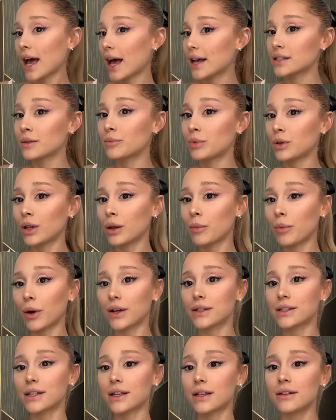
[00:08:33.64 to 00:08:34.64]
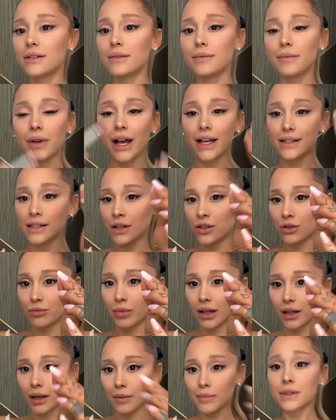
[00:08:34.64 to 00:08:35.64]
as a beauty person, as I do
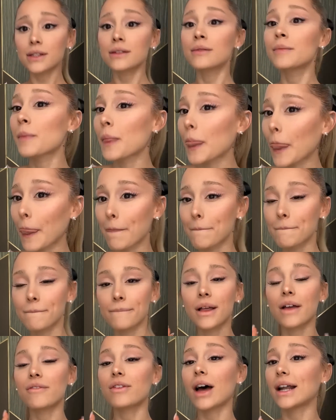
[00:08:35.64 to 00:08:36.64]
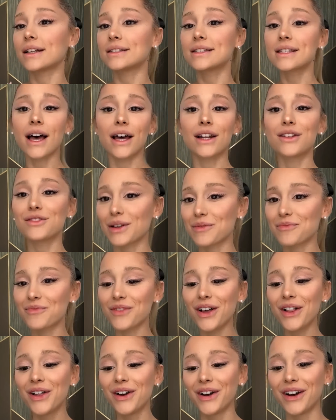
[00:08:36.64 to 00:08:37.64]
my lips, I've had a ton of lip
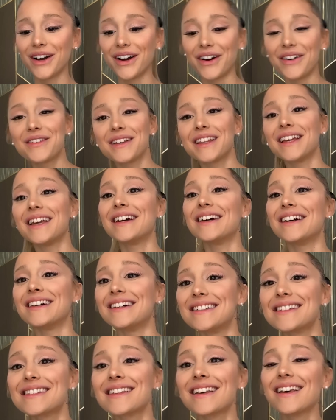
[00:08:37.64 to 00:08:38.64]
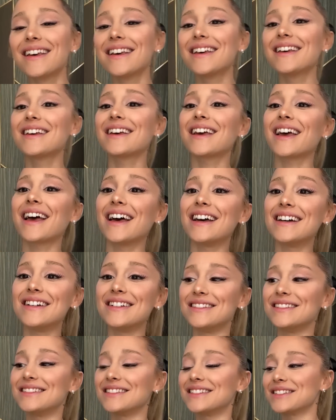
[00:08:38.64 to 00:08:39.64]
filler over the years
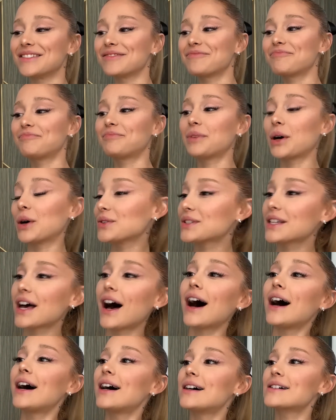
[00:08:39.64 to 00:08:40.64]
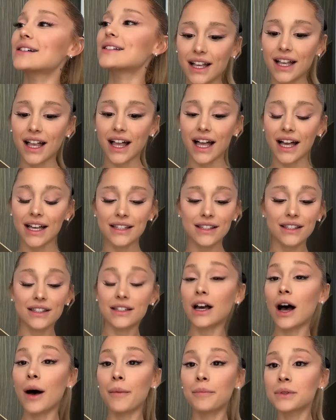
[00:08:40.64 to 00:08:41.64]
and Botox. I
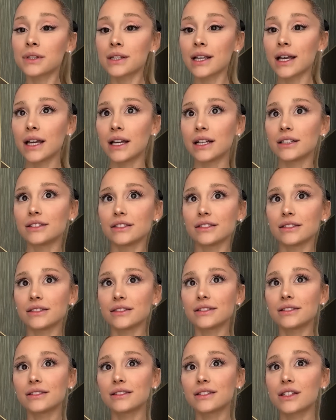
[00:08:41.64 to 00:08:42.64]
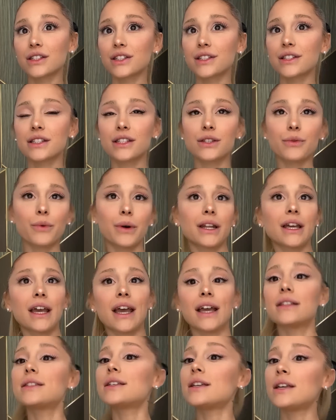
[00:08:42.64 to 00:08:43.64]
stopped in
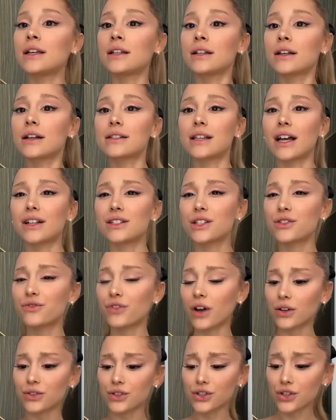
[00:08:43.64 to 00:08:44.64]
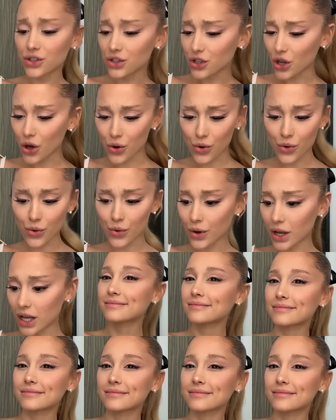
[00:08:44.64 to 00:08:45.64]
2018 because I just felt so
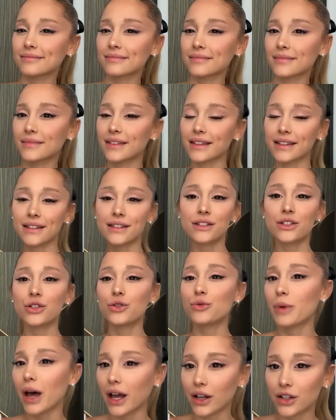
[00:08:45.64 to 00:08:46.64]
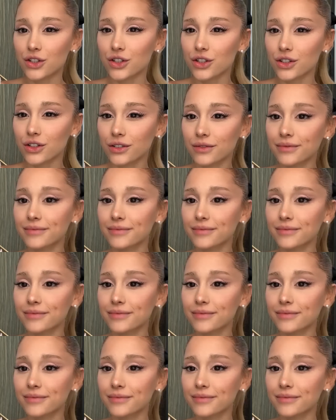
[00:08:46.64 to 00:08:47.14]
too much.